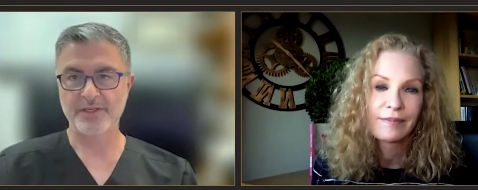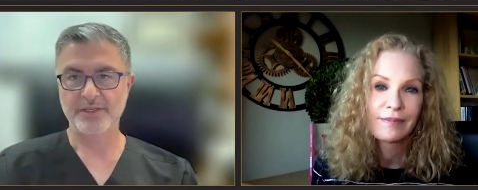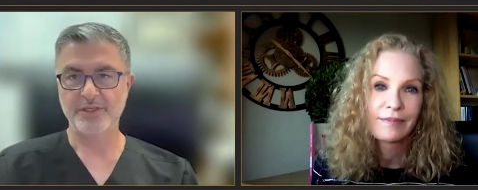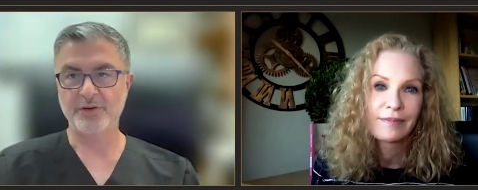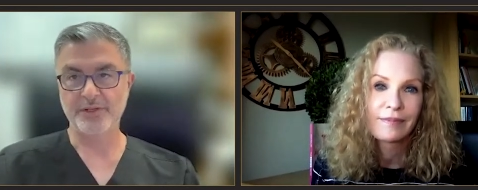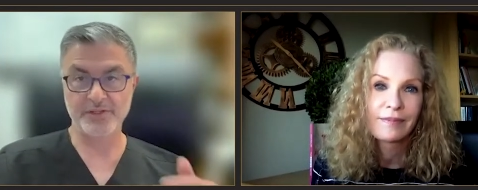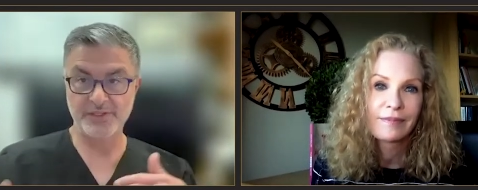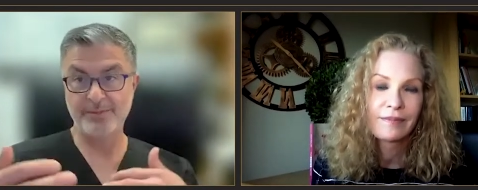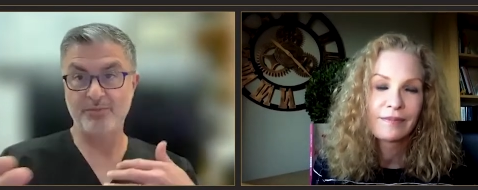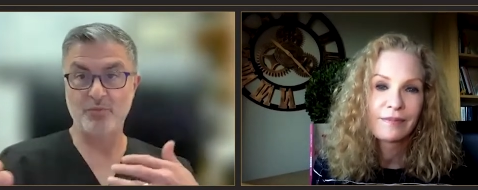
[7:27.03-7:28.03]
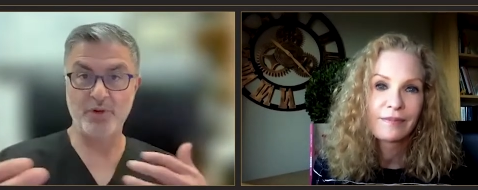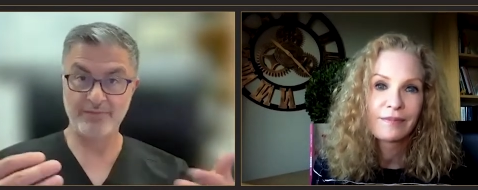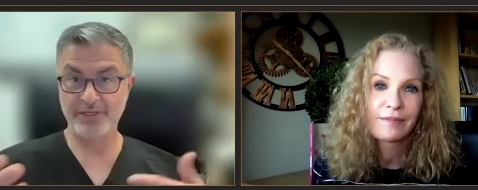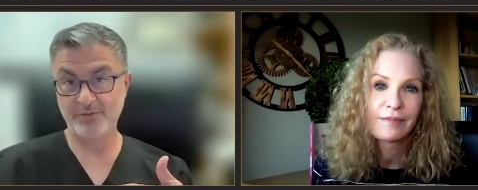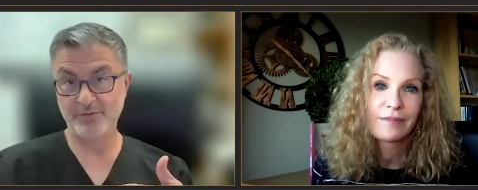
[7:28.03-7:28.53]
Speaker 1: you're on the same
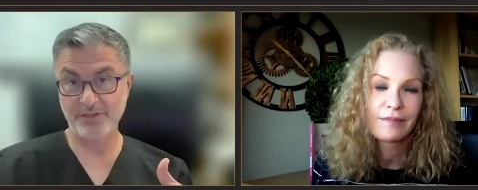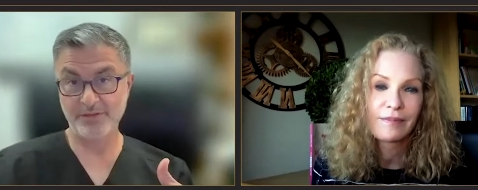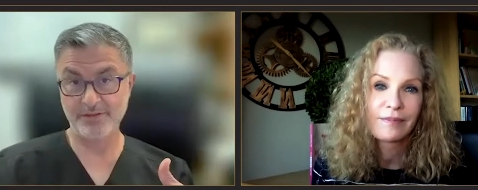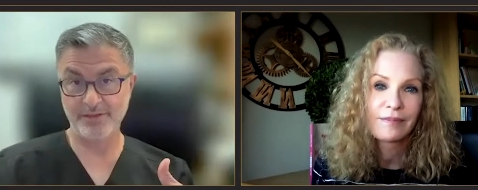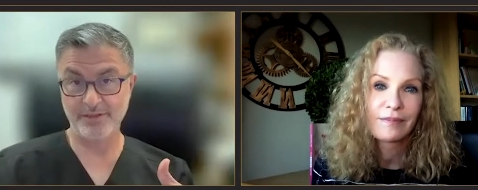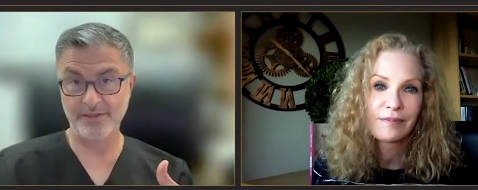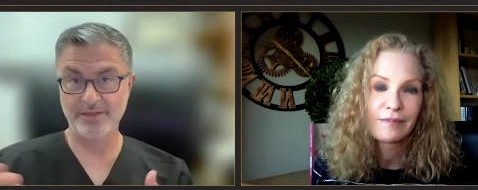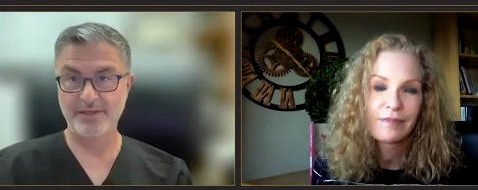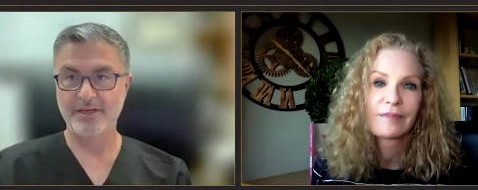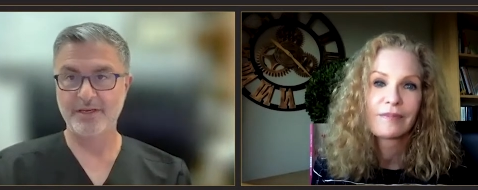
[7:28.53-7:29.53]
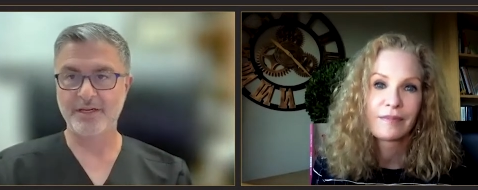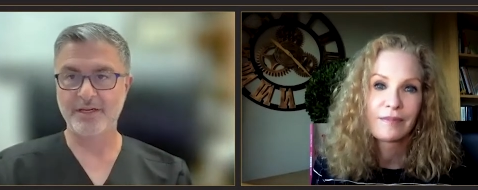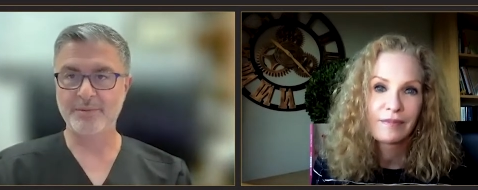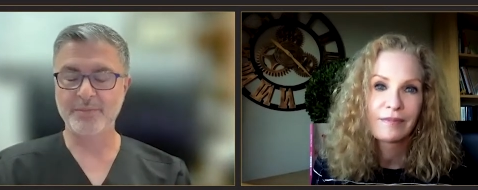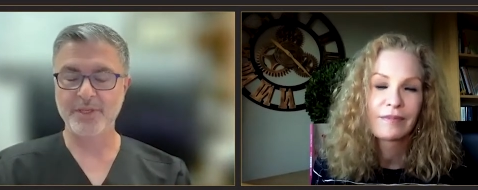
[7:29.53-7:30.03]
wavelength with.
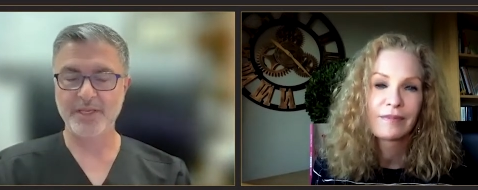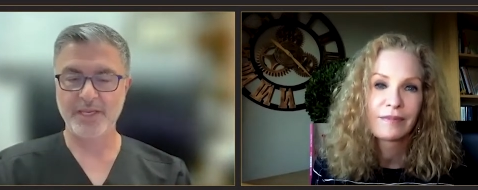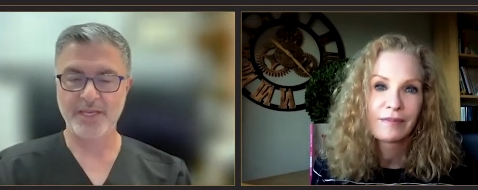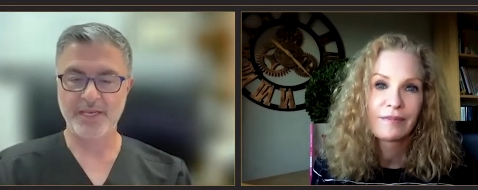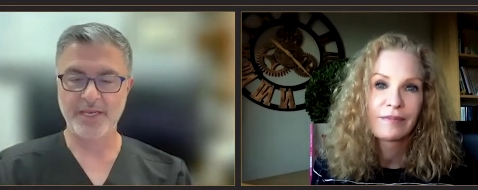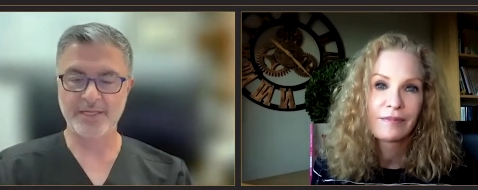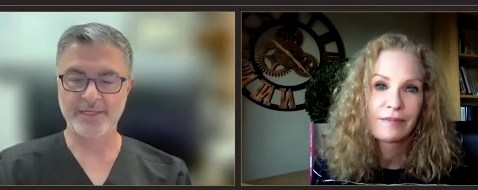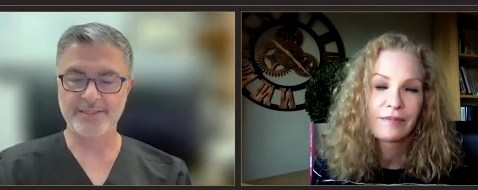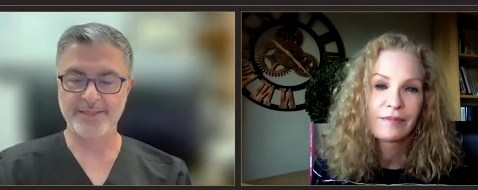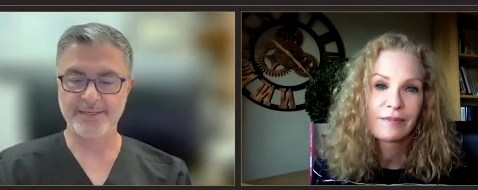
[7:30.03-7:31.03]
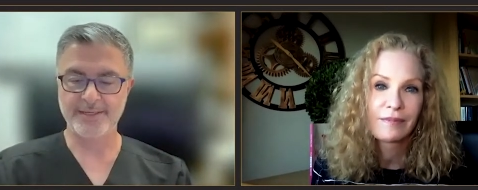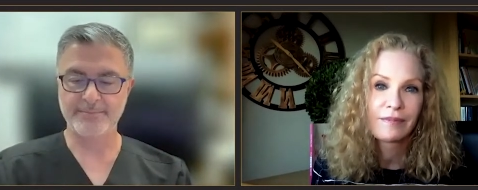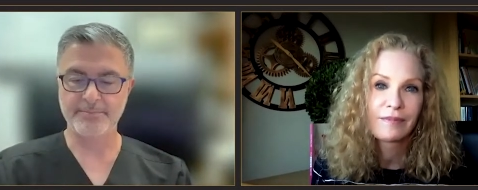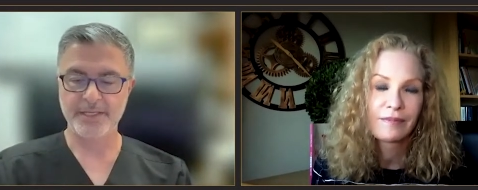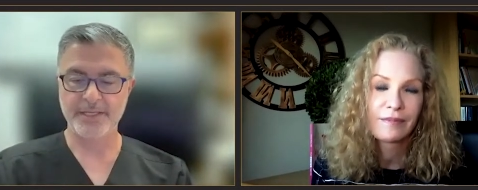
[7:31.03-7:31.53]
Um, and,
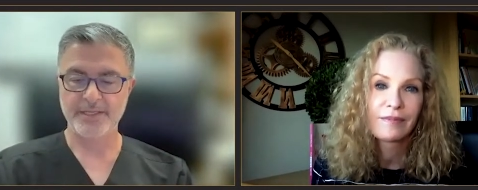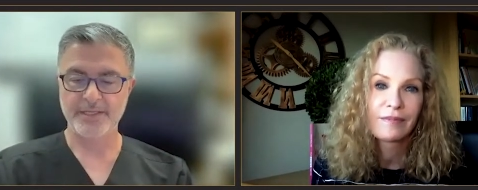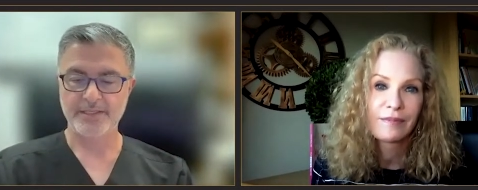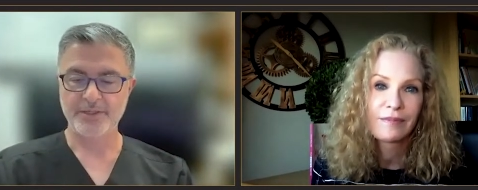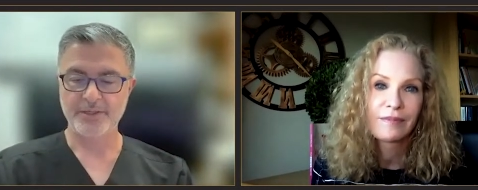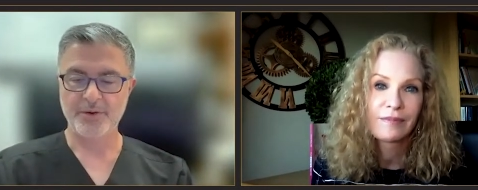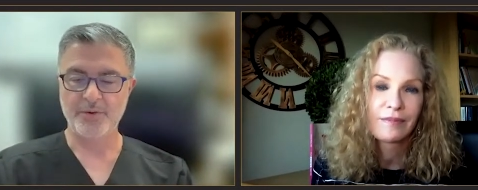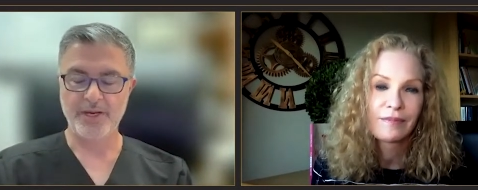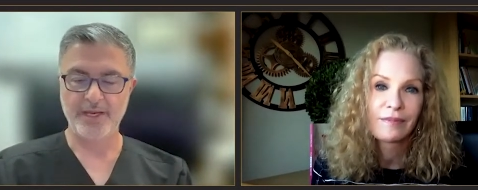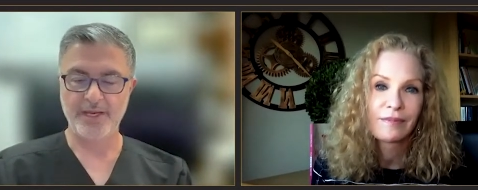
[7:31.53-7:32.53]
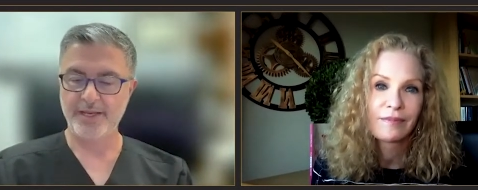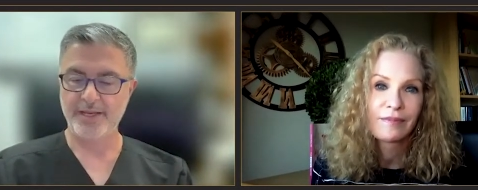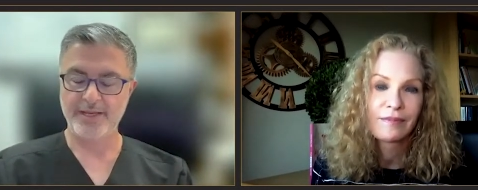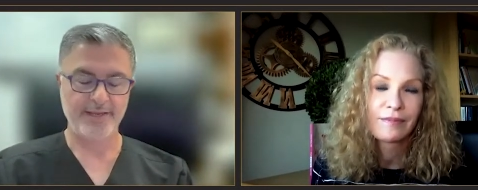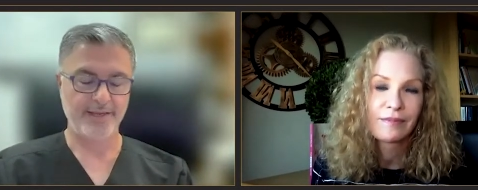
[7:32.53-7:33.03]
um, you know,
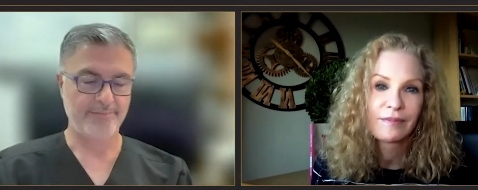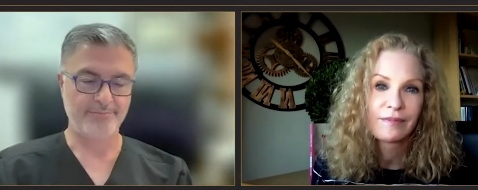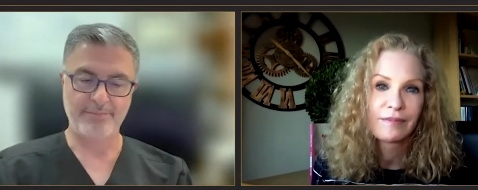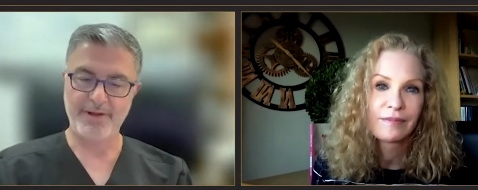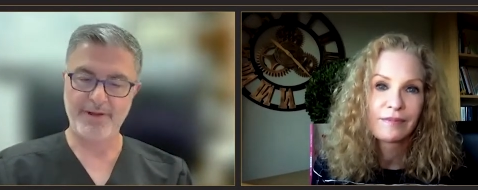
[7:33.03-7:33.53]
my